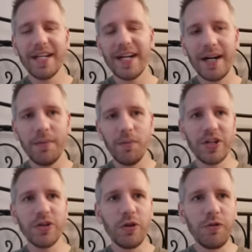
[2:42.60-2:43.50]

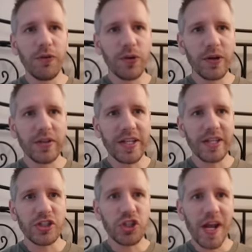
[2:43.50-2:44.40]
when you go for
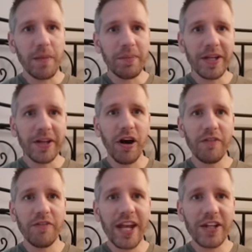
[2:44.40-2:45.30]
the champion
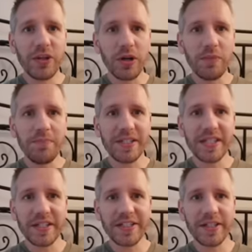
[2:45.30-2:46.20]
offhand, you are
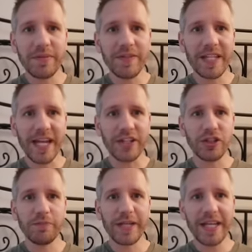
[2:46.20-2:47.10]
missing some of the
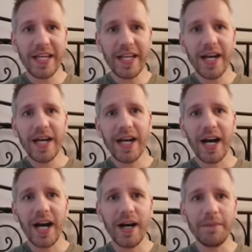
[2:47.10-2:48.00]
HP,
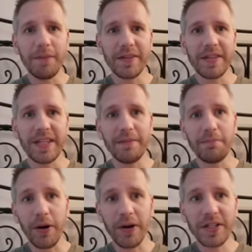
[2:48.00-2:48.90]
but the
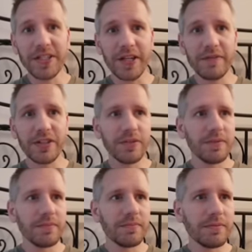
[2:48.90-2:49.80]
perks of a...
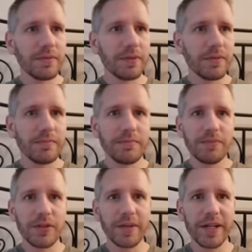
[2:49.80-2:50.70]

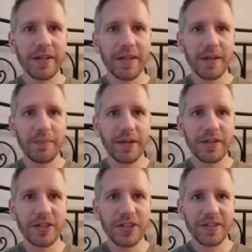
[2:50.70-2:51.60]
Where am I? Up
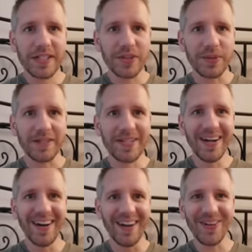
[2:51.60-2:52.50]
here. This way.
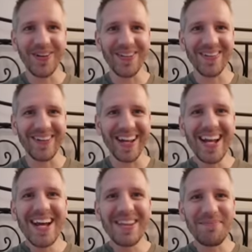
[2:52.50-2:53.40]
Sorry, I'm going the wrong way.
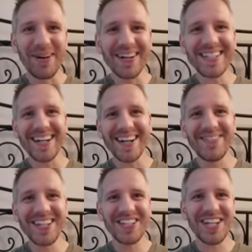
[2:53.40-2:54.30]
The perks
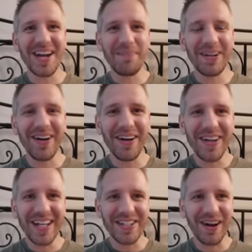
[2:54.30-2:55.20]
of the champion
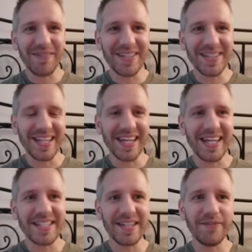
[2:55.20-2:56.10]
offhands,
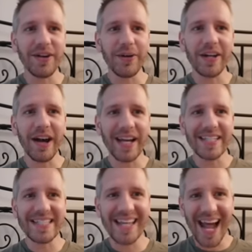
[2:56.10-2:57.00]
obviously, is the very high
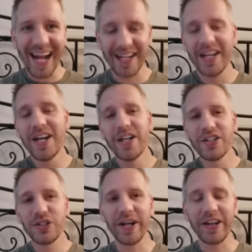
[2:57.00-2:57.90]
attack,
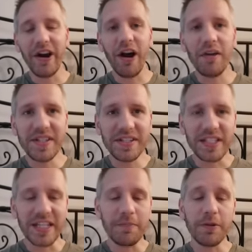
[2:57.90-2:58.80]
so I can
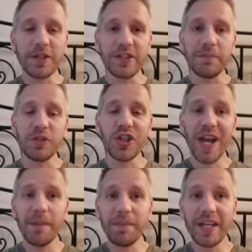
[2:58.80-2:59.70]
obviously put some
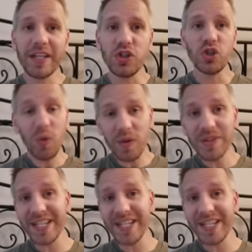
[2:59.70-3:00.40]
champion jewels